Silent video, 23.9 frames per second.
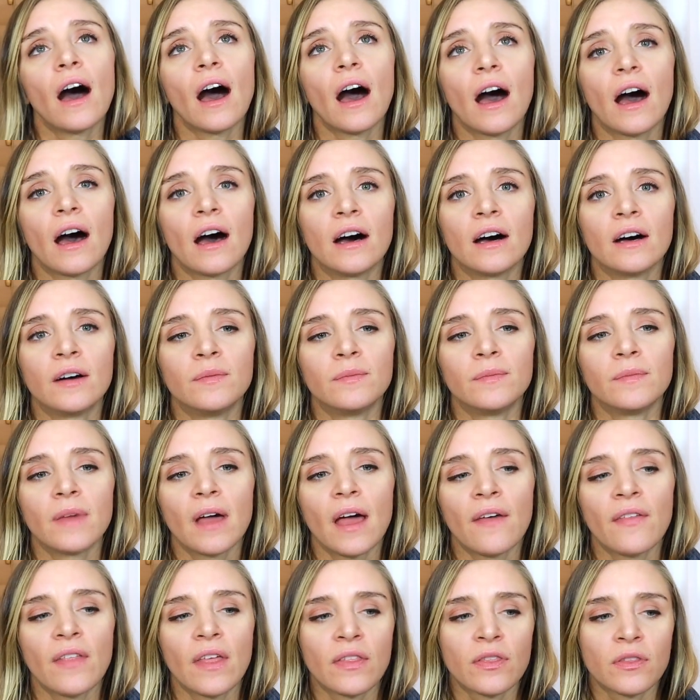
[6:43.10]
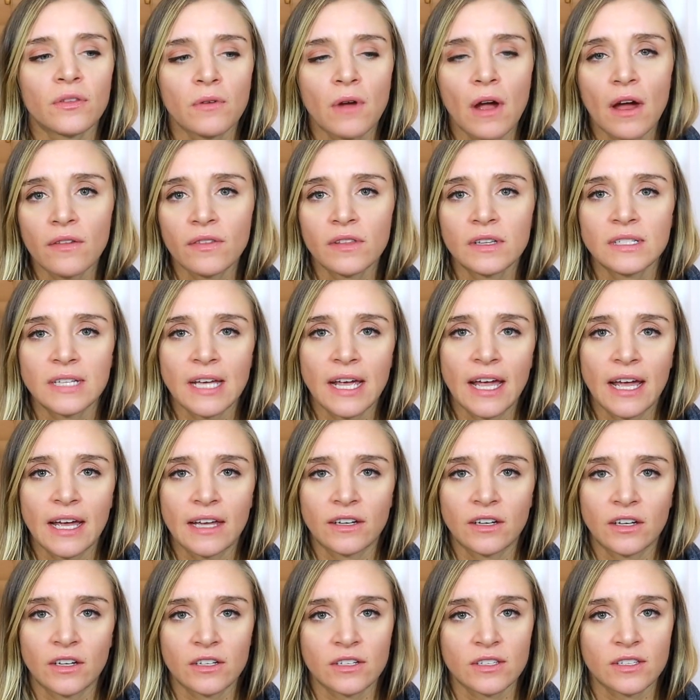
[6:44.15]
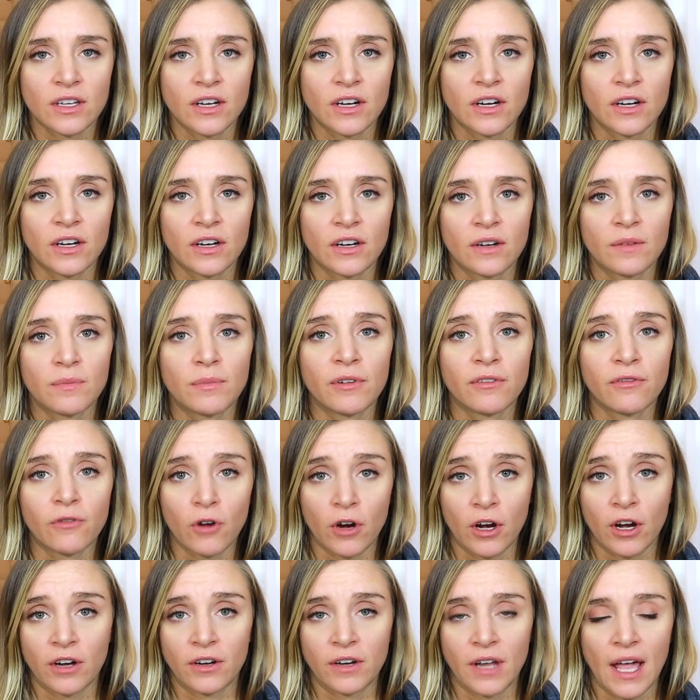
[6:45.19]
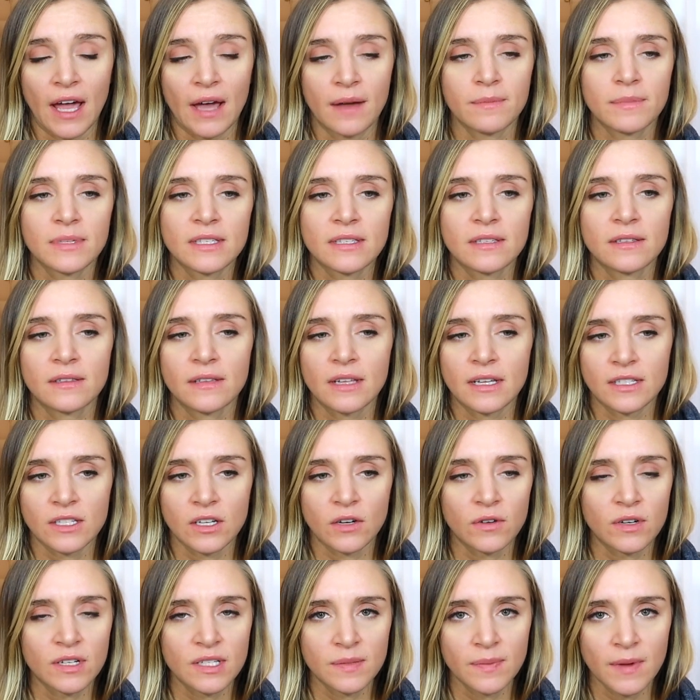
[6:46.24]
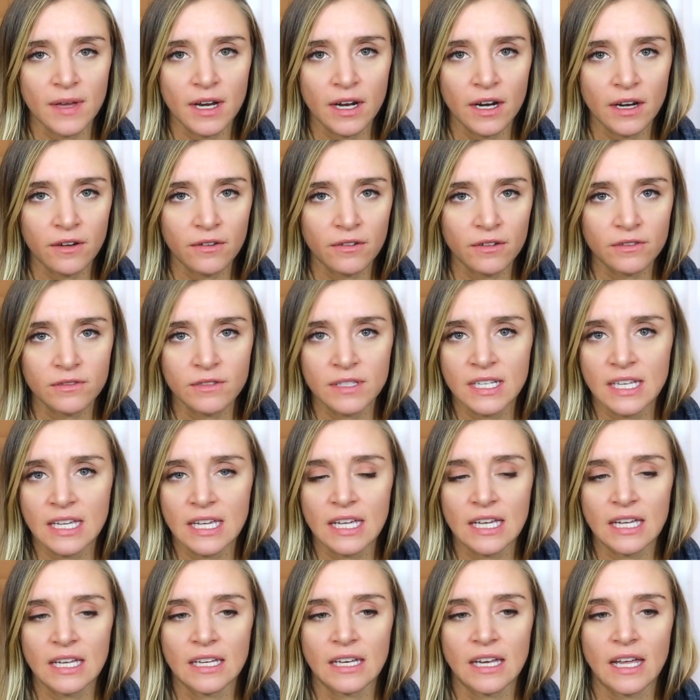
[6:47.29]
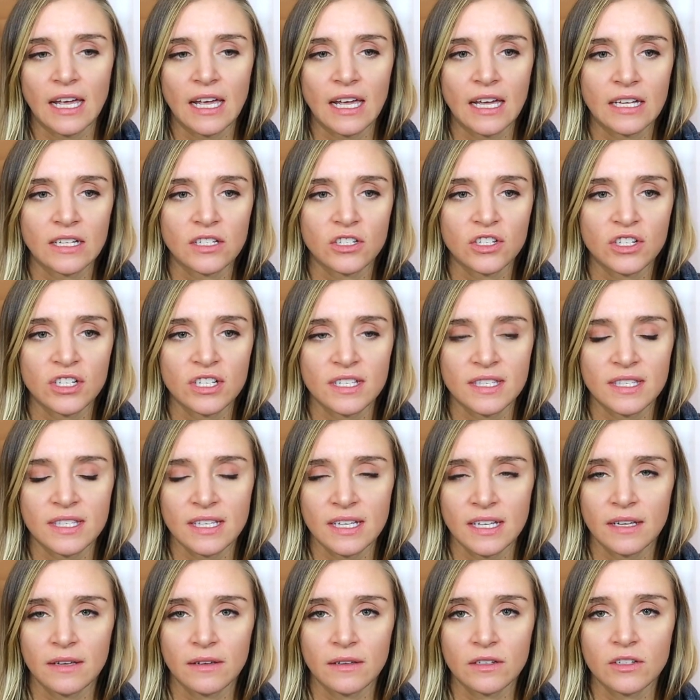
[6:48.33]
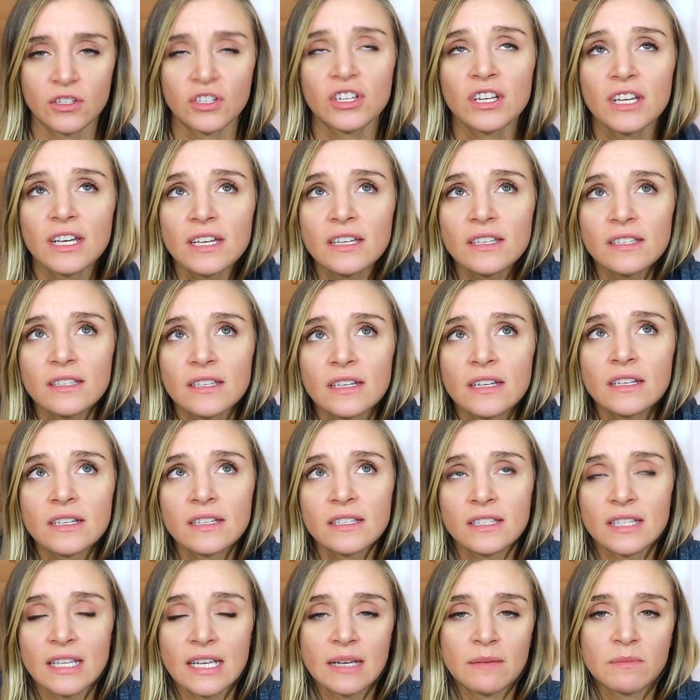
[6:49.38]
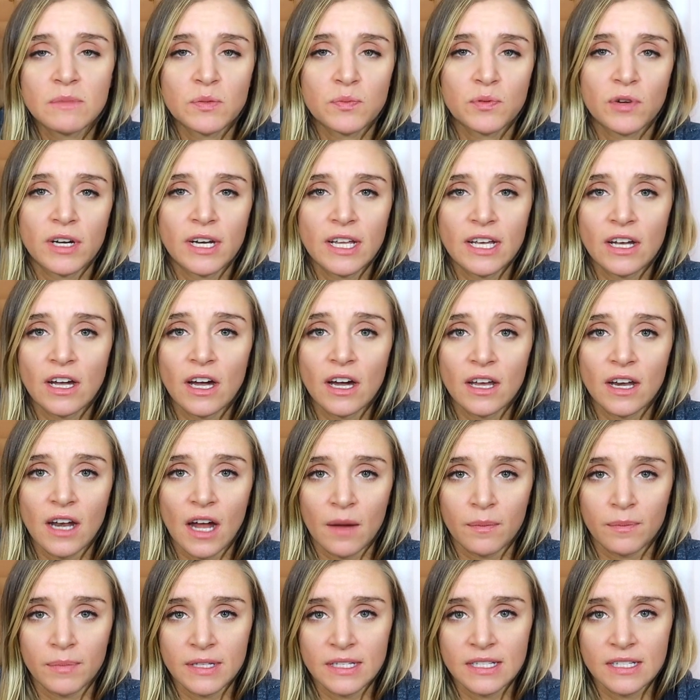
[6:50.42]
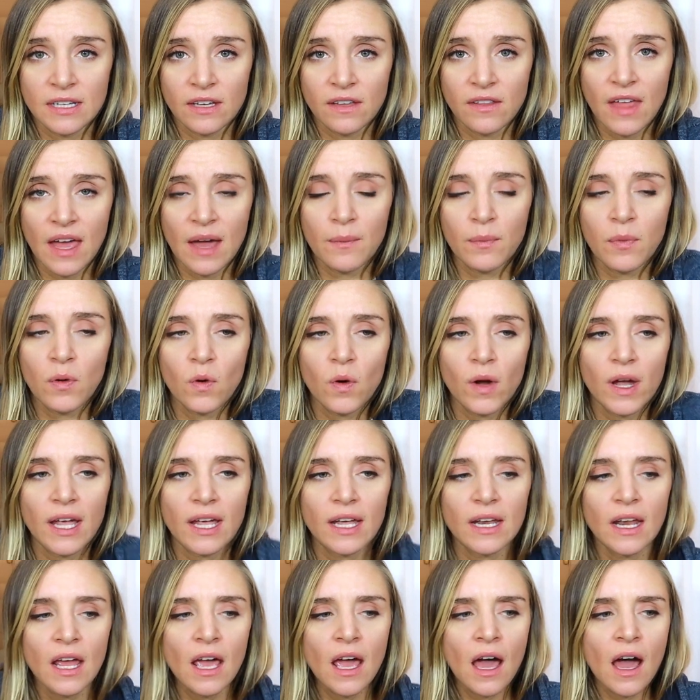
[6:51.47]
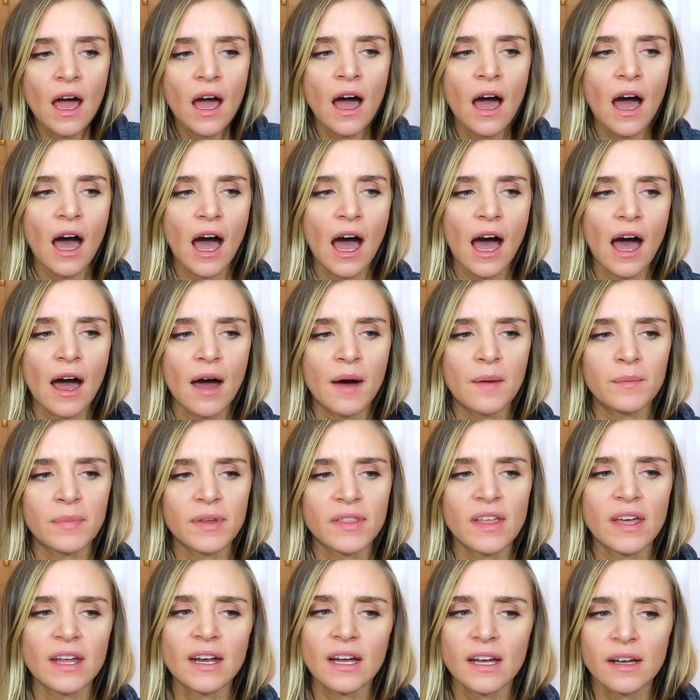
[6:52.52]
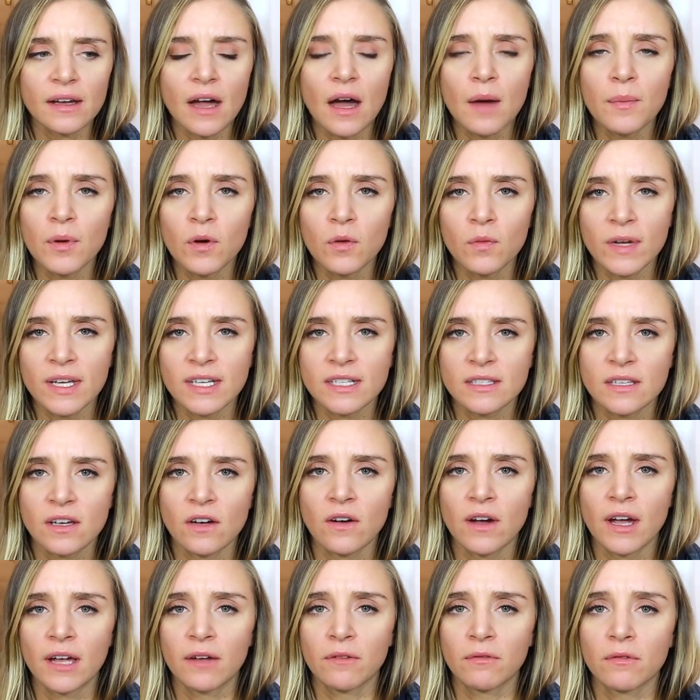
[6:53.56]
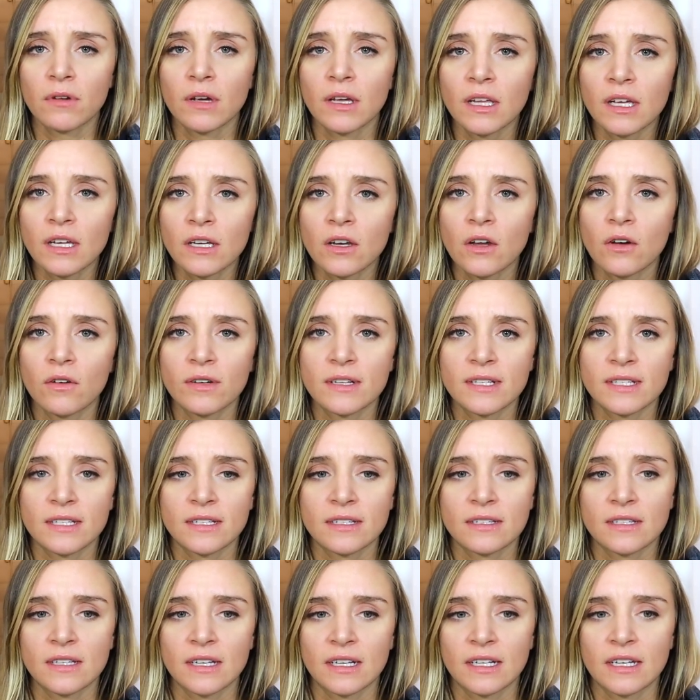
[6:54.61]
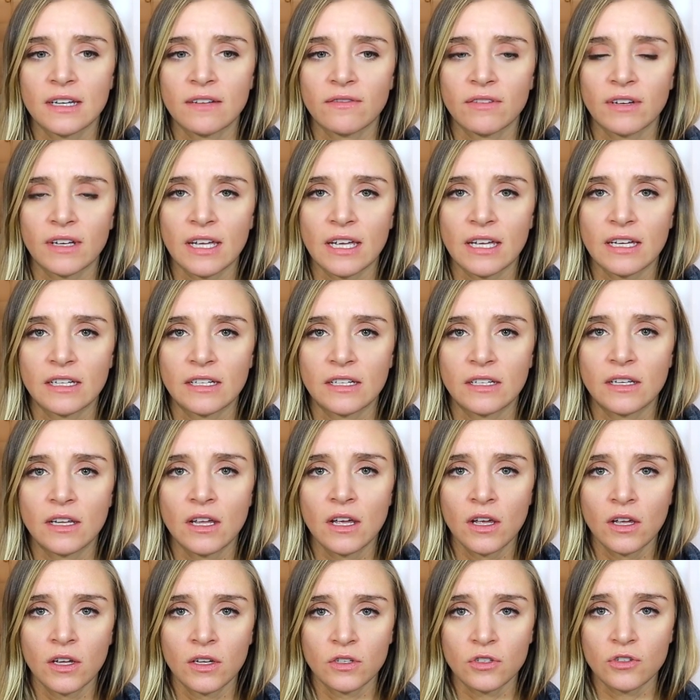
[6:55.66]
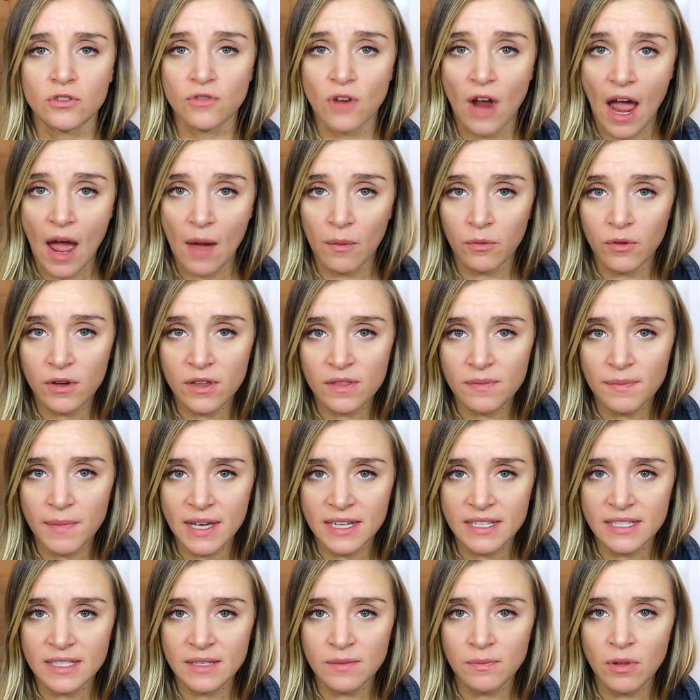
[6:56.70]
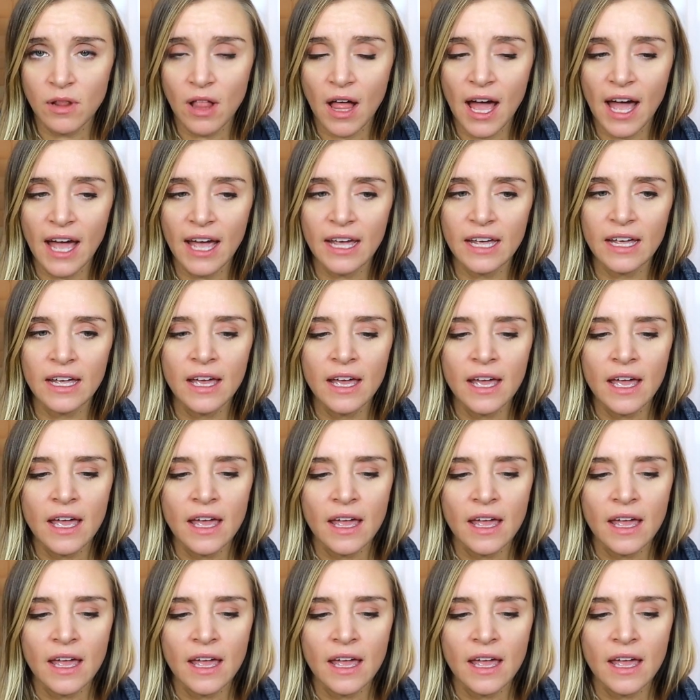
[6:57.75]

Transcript: And then throughout the day I nurse her before her naps. That's always been our routine, and she has seemed pretty good up until that point. But then a couple weeks ago I really noticed a significant drop with my supply,